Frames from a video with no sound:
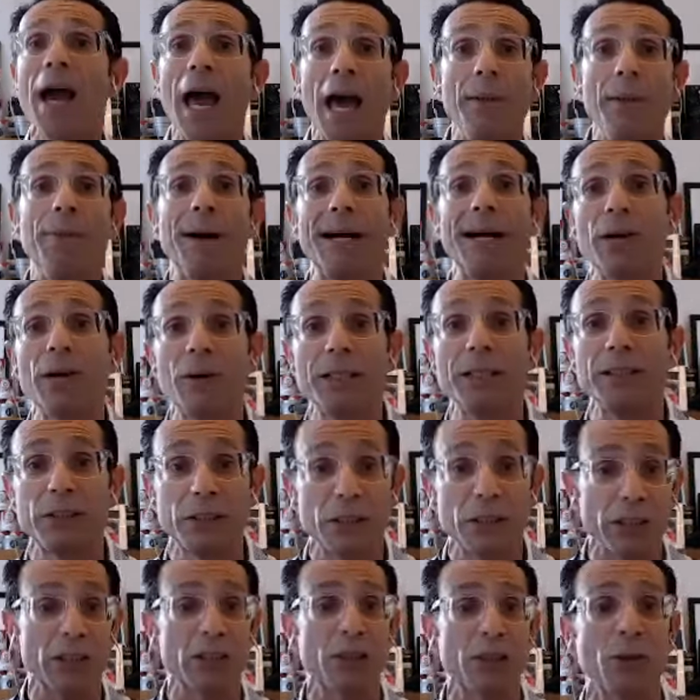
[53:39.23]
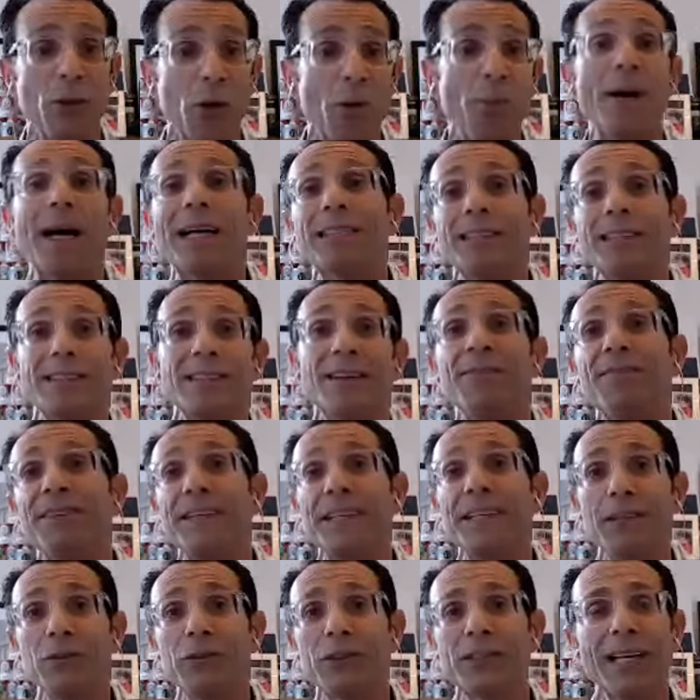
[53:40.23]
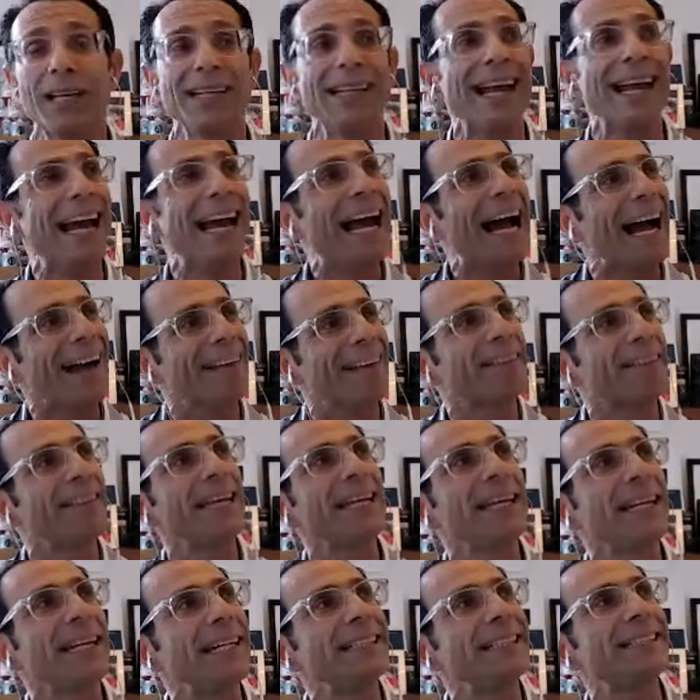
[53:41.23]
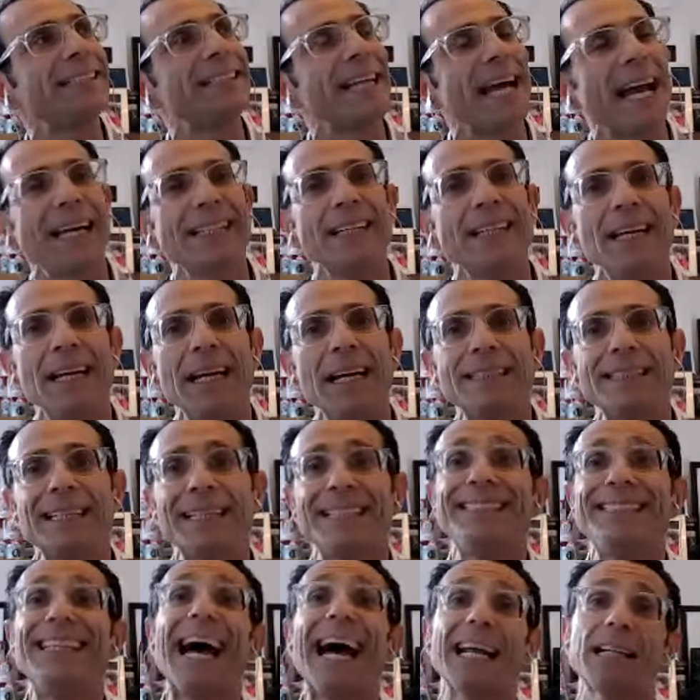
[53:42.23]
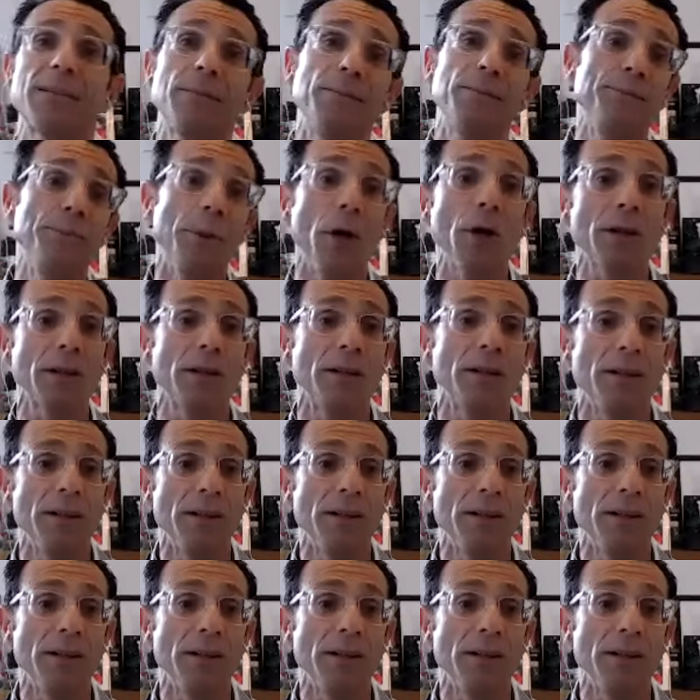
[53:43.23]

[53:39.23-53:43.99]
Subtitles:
And by the way, just to go back to something you said, I think he said that book